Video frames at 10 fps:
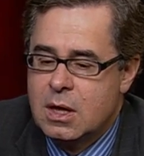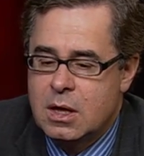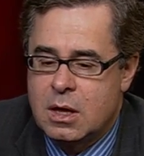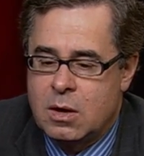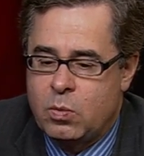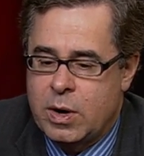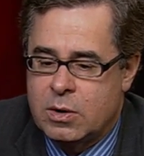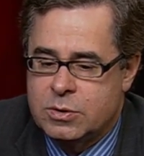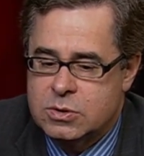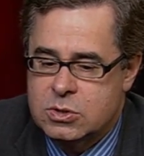uh,
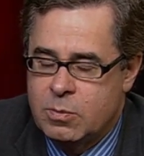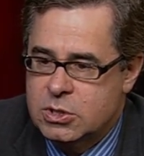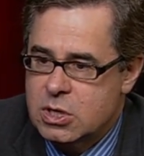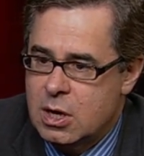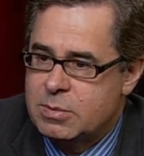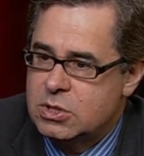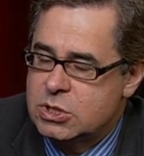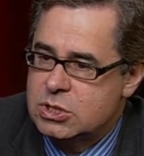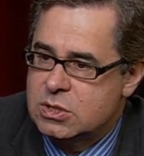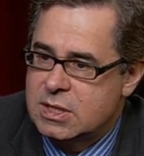where there's so much competition